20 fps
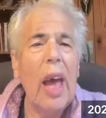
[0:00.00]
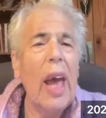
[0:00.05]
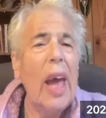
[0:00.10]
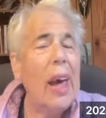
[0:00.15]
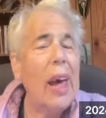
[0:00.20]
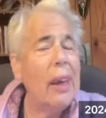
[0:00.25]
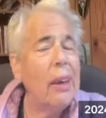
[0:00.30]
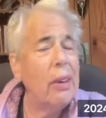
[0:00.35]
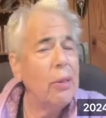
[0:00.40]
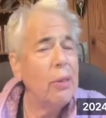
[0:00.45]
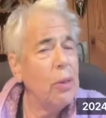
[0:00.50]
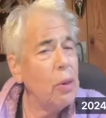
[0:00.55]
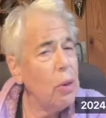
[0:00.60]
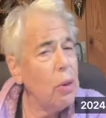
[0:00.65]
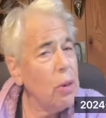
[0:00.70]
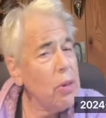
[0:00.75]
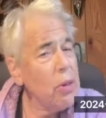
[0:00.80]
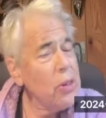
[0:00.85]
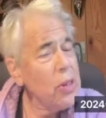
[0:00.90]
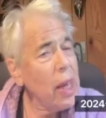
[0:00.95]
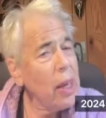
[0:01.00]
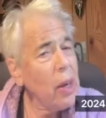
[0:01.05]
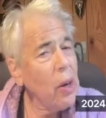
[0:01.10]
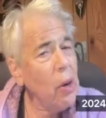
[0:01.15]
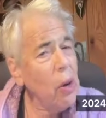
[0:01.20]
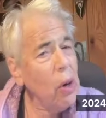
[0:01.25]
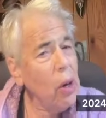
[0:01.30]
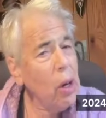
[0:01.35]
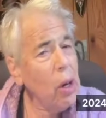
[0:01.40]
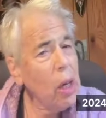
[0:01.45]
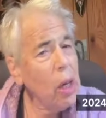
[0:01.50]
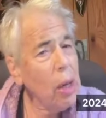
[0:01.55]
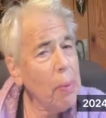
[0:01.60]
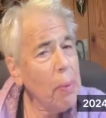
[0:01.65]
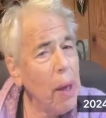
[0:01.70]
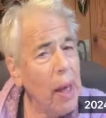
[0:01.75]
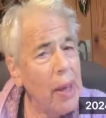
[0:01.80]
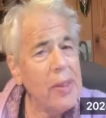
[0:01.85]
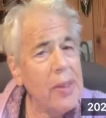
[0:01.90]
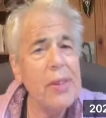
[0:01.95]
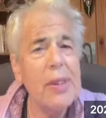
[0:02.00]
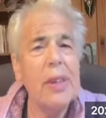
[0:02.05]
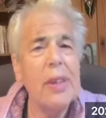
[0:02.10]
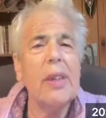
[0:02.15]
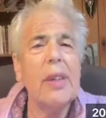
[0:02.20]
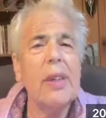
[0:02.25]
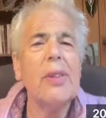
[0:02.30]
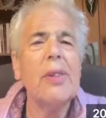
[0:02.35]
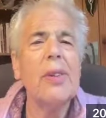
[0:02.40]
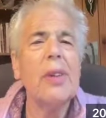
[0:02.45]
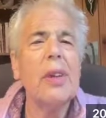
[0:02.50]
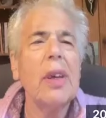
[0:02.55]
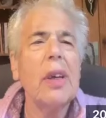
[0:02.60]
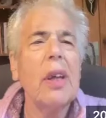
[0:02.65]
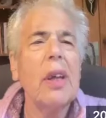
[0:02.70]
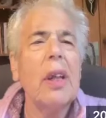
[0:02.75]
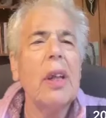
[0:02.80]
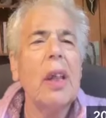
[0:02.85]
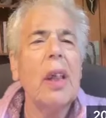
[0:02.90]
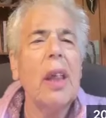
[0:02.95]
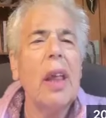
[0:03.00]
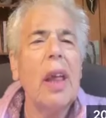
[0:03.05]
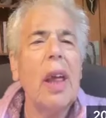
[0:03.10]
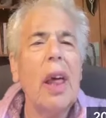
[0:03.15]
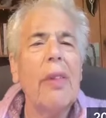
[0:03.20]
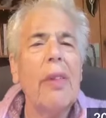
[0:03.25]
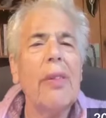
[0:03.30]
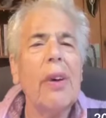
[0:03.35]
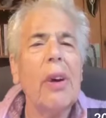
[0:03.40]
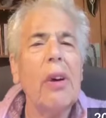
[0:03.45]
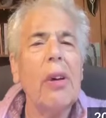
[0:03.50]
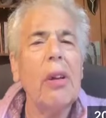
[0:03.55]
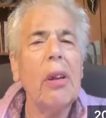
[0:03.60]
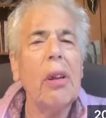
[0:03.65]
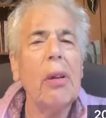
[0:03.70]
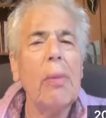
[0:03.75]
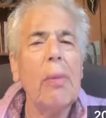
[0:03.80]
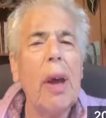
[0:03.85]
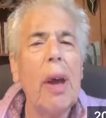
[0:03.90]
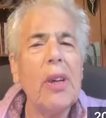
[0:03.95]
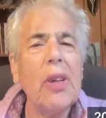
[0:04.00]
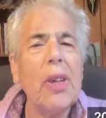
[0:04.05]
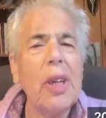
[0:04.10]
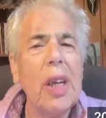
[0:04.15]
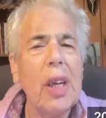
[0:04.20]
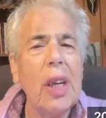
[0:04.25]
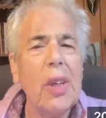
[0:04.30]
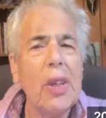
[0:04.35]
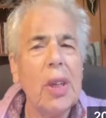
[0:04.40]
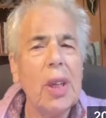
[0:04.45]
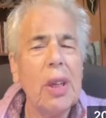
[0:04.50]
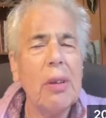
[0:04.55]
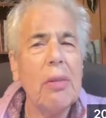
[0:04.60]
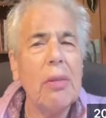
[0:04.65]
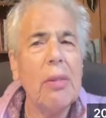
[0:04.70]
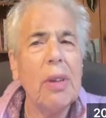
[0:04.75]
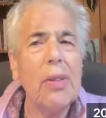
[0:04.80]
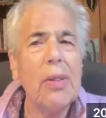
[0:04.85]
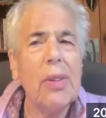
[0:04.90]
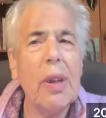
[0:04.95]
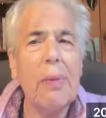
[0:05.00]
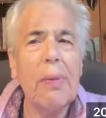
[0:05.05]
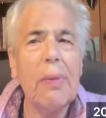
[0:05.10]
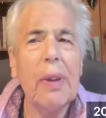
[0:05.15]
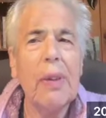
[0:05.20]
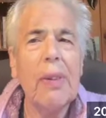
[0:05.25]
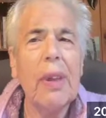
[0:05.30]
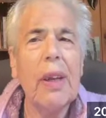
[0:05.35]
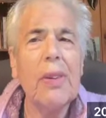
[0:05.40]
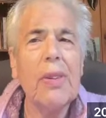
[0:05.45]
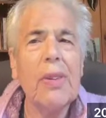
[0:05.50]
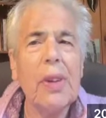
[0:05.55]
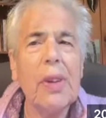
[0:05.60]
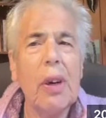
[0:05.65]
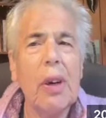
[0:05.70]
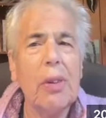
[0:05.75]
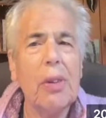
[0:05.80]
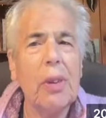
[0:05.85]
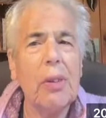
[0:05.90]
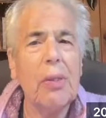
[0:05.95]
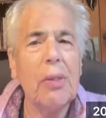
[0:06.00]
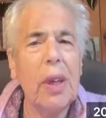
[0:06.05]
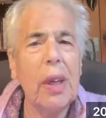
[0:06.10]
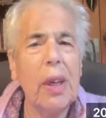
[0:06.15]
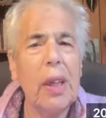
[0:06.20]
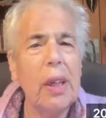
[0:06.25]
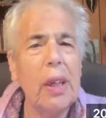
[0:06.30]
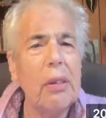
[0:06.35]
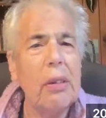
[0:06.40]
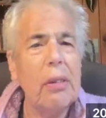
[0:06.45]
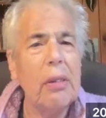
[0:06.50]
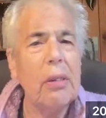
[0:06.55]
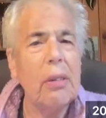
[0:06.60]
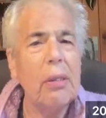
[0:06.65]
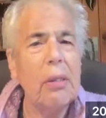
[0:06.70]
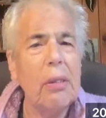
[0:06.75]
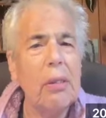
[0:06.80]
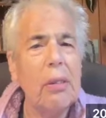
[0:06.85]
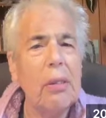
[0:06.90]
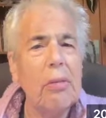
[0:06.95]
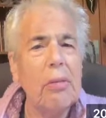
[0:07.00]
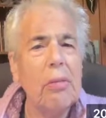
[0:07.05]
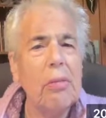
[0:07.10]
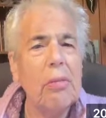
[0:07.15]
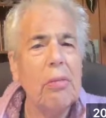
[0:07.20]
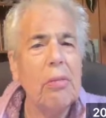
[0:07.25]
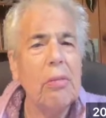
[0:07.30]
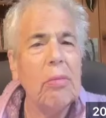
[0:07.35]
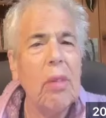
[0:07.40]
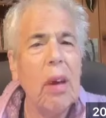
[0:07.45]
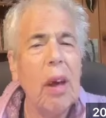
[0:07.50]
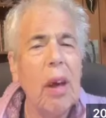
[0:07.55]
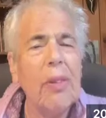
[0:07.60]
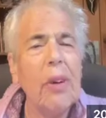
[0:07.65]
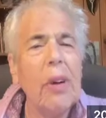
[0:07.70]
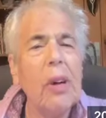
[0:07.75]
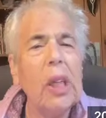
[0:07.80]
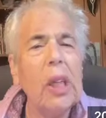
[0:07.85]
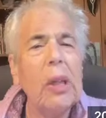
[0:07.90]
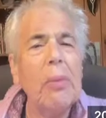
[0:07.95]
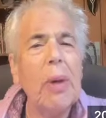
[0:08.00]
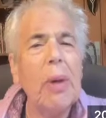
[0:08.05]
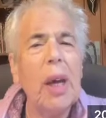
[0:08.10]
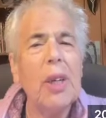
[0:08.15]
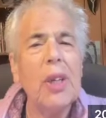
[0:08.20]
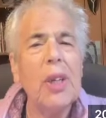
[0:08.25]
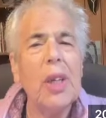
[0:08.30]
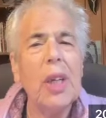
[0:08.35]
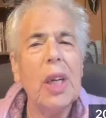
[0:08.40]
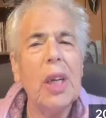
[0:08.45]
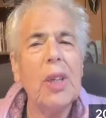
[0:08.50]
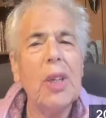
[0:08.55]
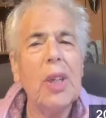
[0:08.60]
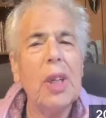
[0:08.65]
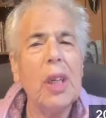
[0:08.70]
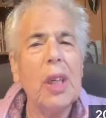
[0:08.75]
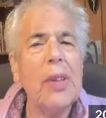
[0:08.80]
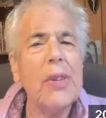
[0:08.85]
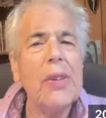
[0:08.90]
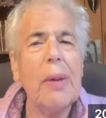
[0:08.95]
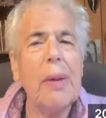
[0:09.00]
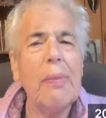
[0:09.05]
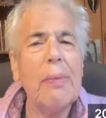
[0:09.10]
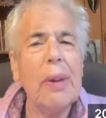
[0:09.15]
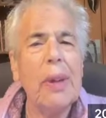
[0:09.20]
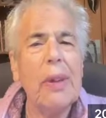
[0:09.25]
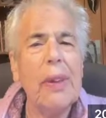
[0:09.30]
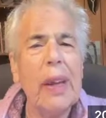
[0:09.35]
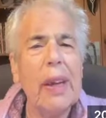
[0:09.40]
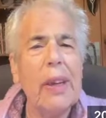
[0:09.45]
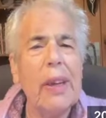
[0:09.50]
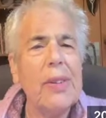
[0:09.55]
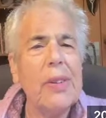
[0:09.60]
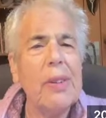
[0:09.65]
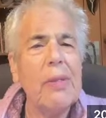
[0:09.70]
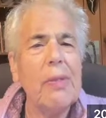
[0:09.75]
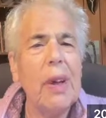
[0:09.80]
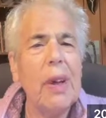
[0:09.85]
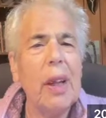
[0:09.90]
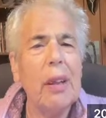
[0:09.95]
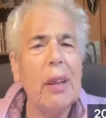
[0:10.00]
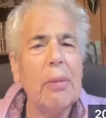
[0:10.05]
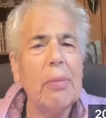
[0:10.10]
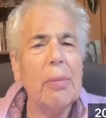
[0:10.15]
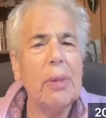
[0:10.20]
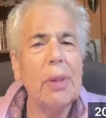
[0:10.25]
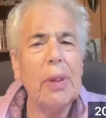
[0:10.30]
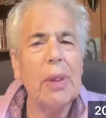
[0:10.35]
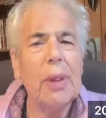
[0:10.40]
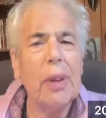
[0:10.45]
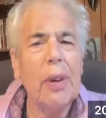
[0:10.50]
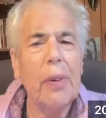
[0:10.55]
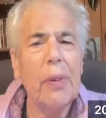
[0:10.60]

And of course, like all capacities, ethical imagination is something that is cultivated. Ethical imagination is something that is developed.